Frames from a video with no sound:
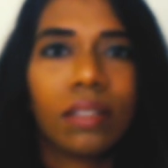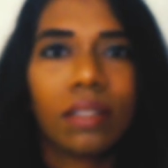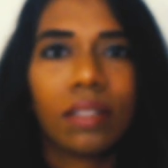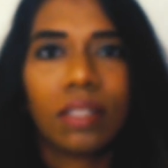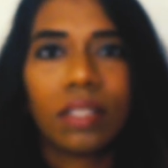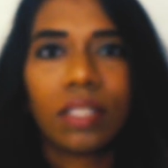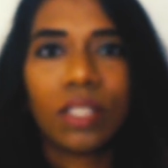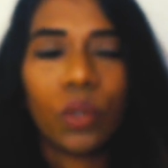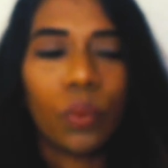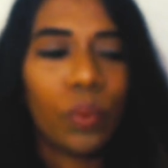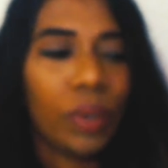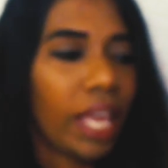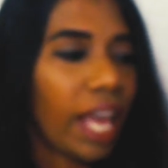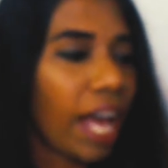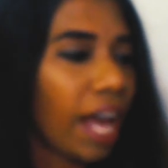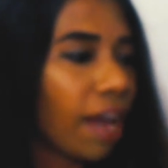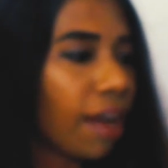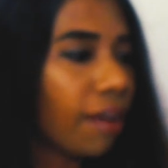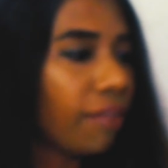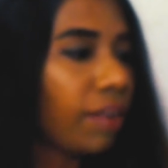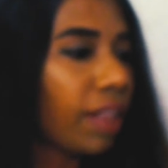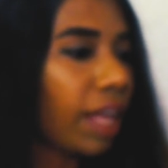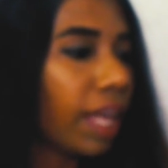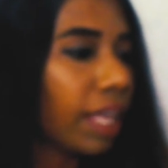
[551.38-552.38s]
So we
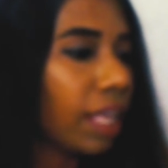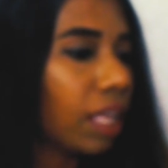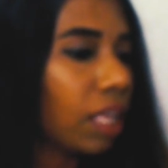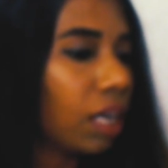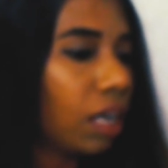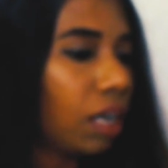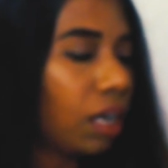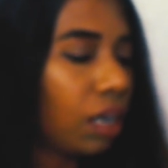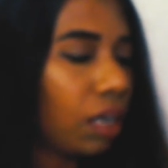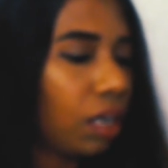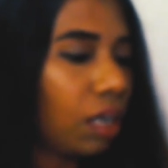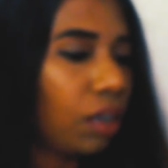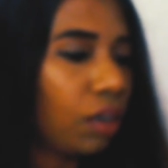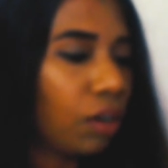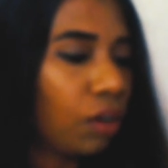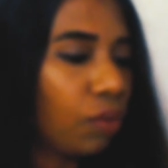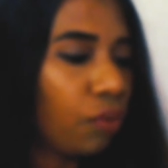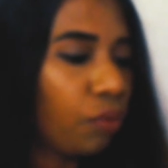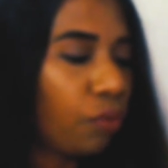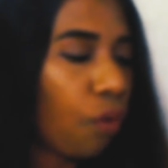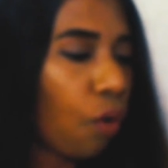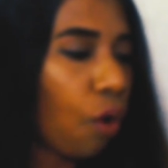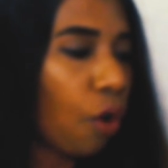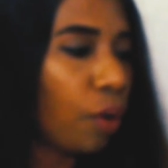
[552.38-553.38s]
have like uh,
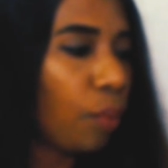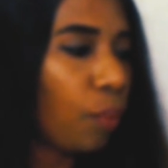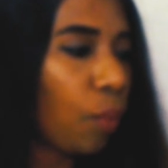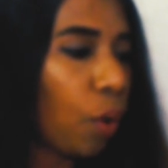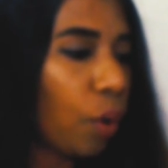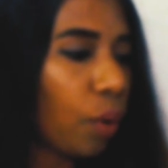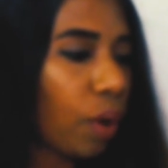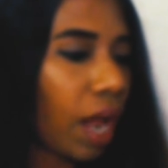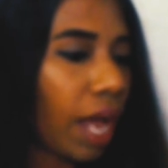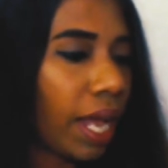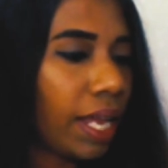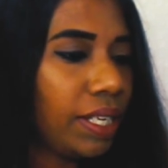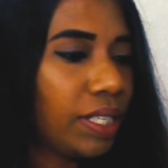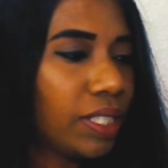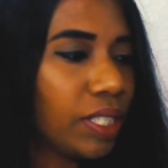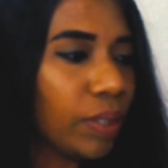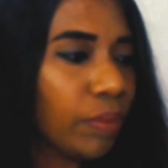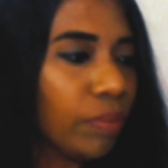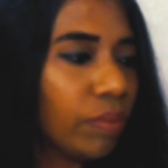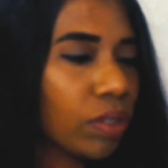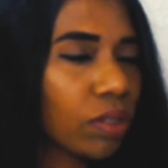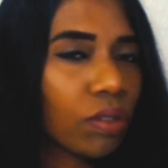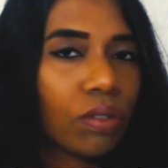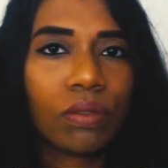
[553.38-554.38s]
four more
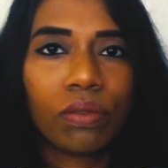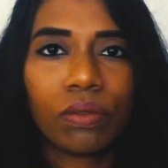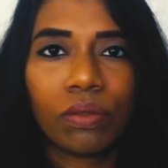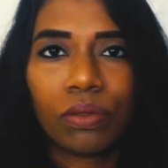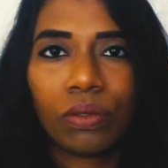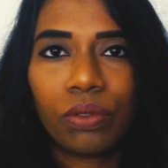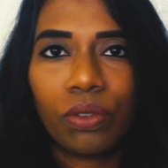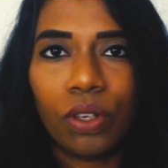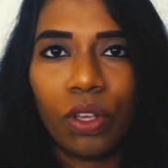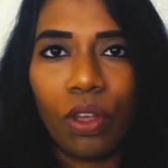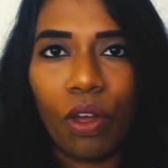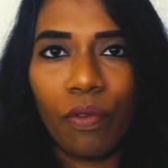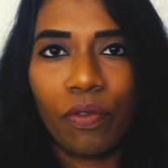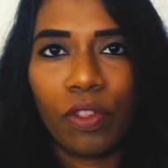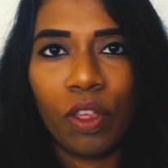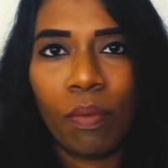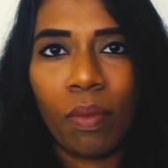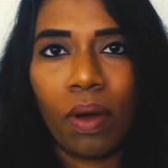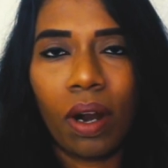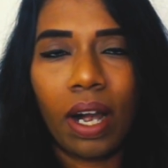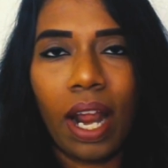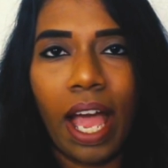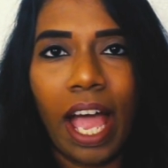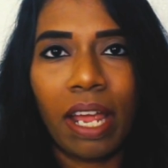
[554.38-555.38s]
items. Three of
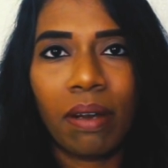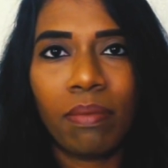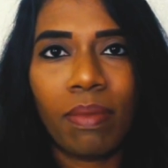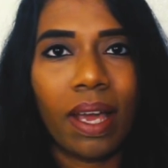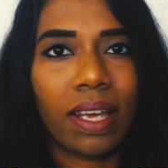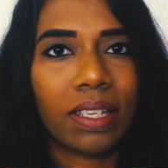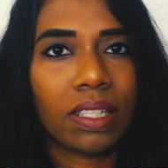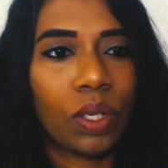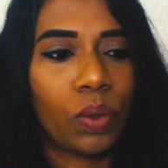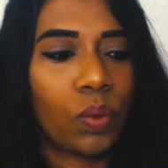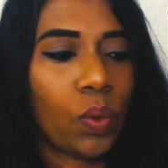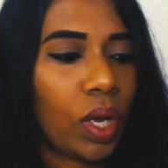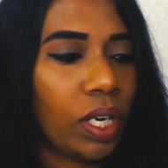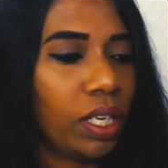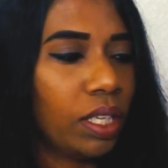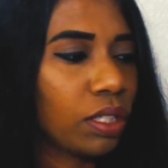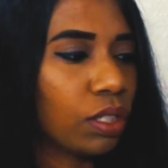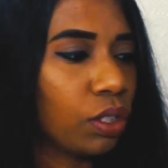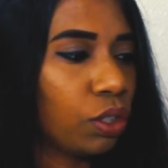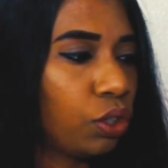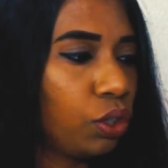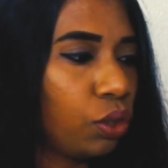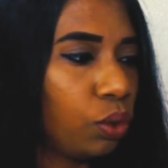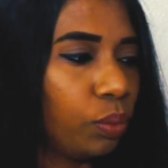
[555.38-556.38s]
them are handbags and one is
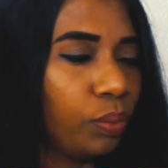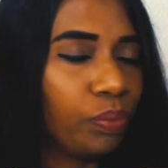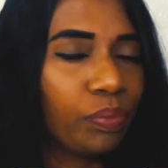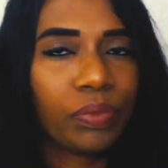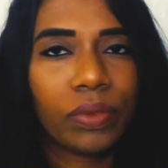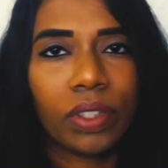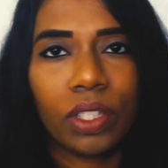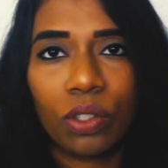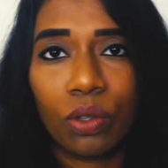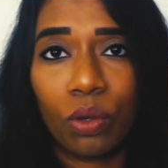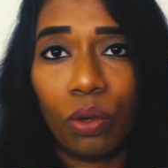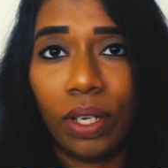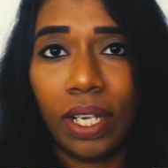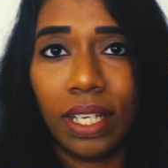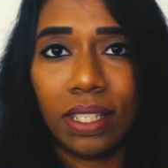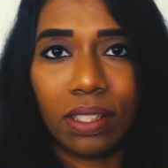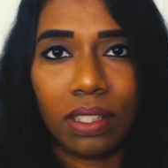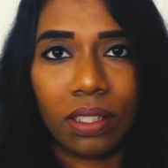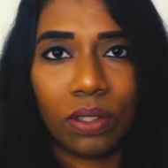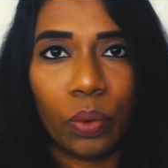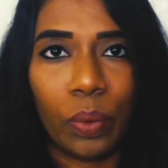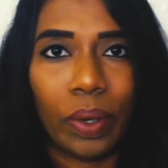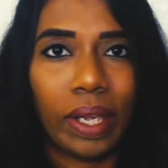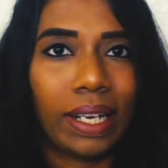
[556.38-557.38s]
a shoe. So
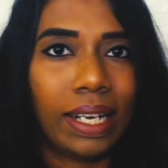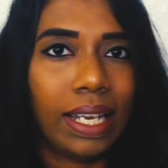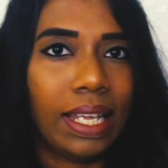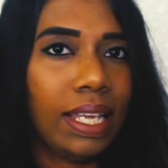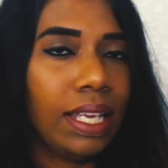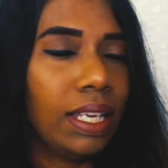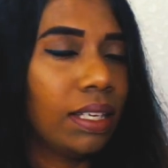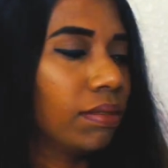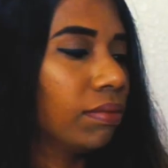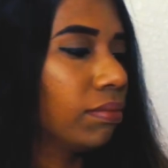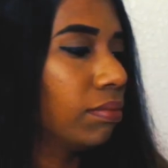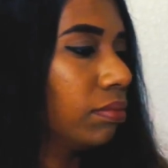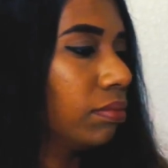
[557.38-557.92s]
let's quickly